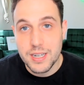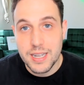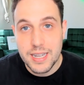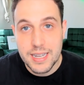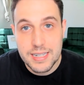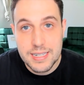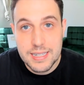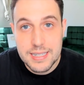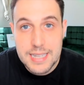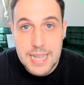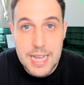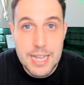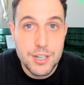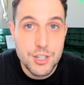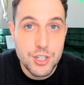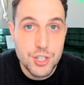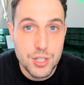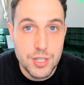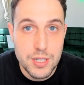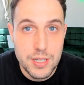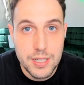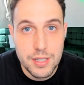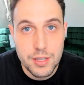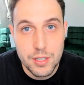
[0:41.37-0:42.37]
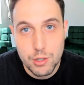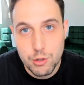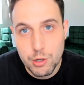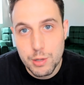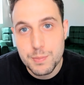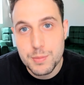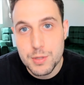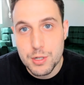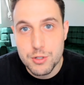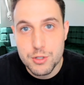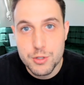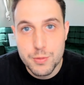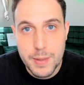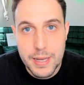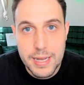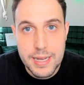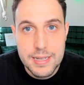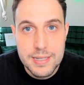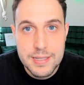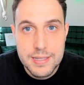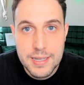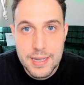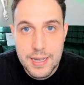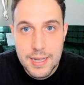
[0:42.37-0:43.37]
and attention in the crypto
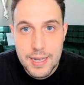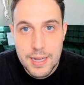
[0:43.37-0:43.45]
space.